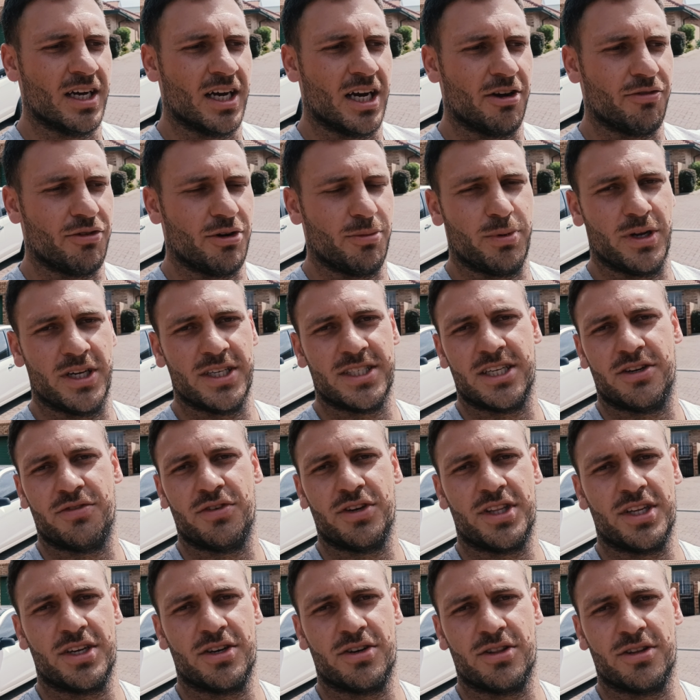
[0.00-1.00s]
I've replaced
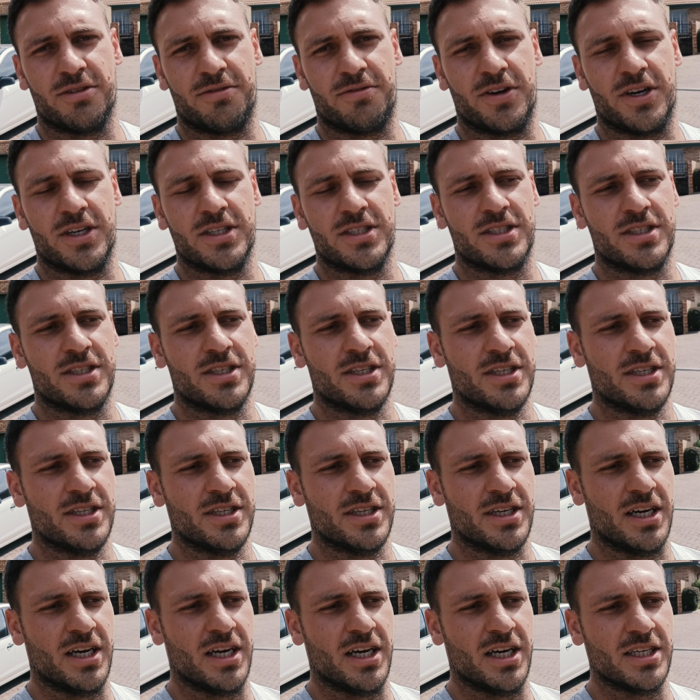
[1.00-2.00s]
everything on the front
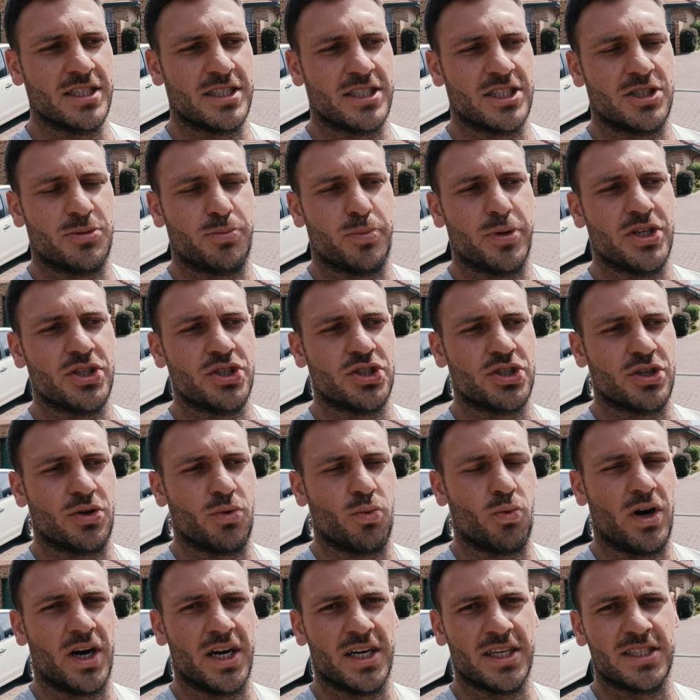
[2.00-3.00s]

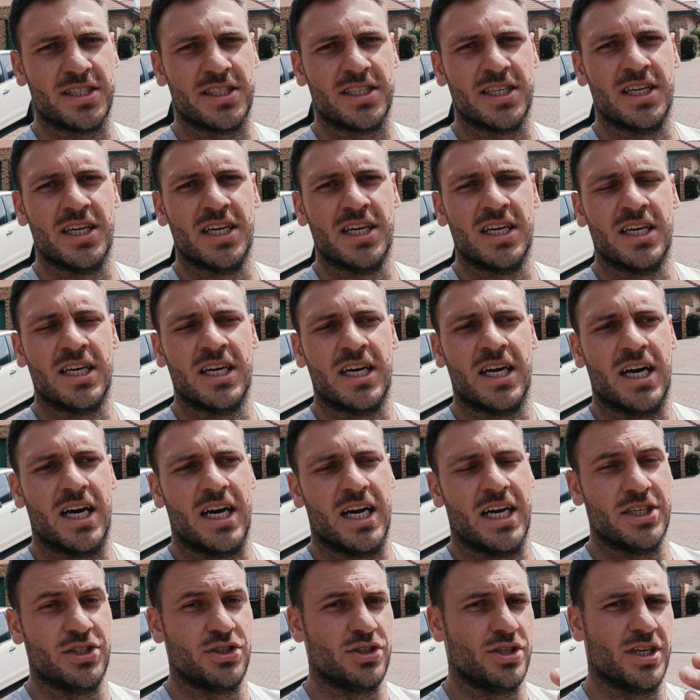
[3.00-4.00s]
suspension wise,
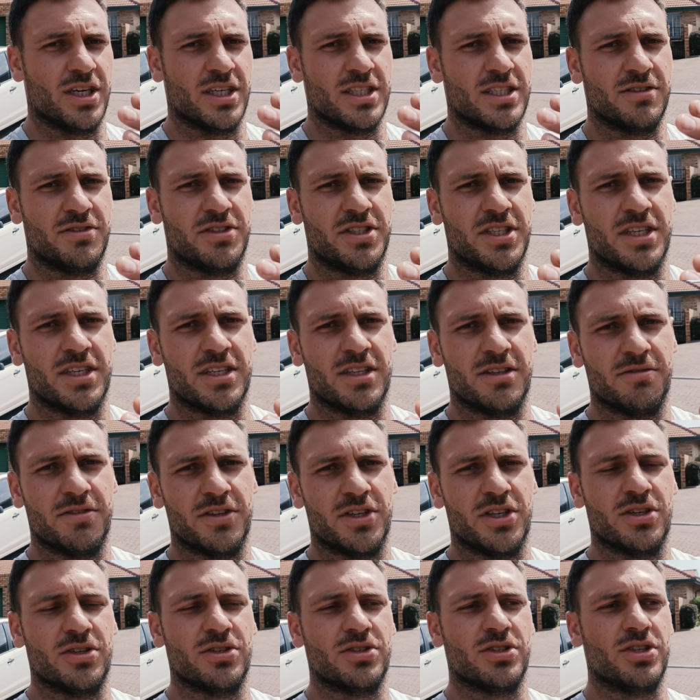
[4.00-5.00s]
as you guys have seen in the
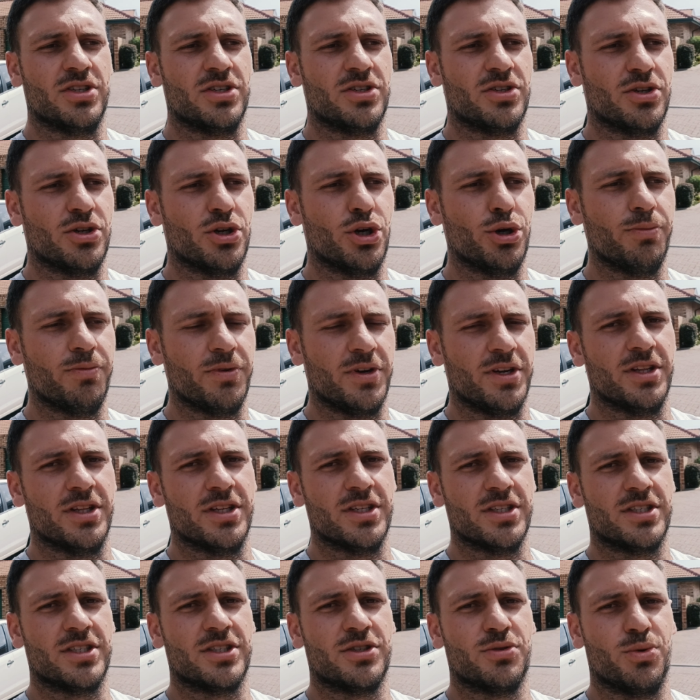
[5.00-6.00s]
videos, so hopefully
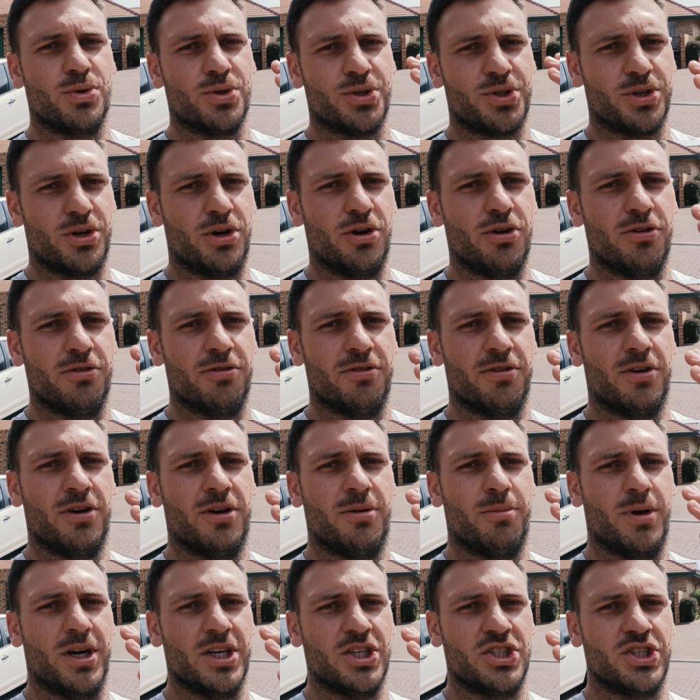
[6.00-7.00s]
this will solve
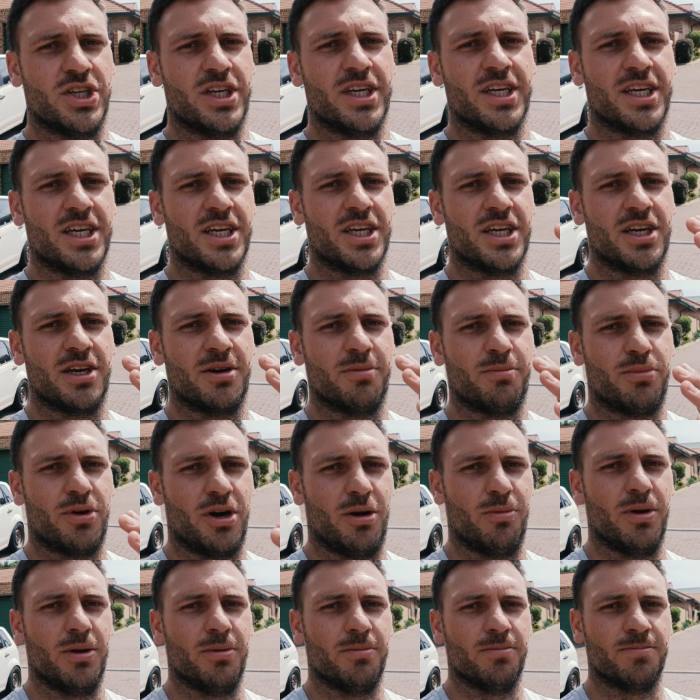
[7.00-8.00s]
my shaking
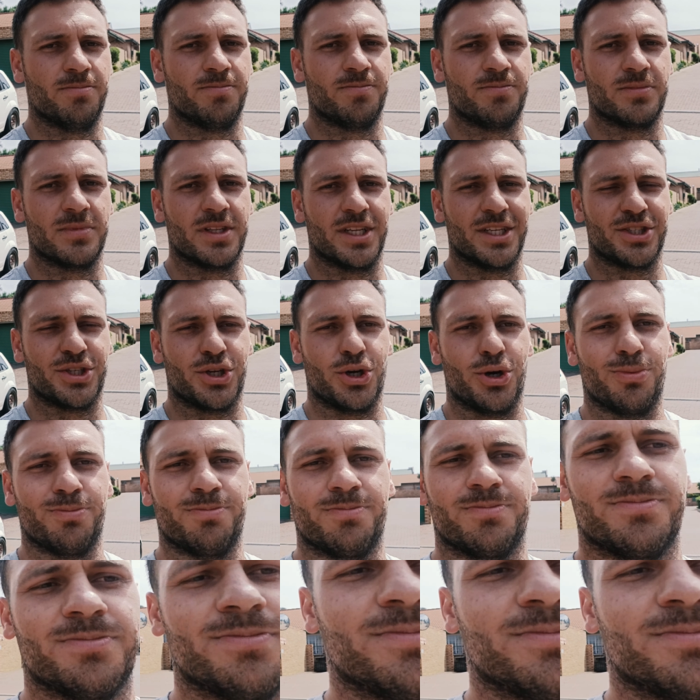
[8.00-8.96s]
problem. Let's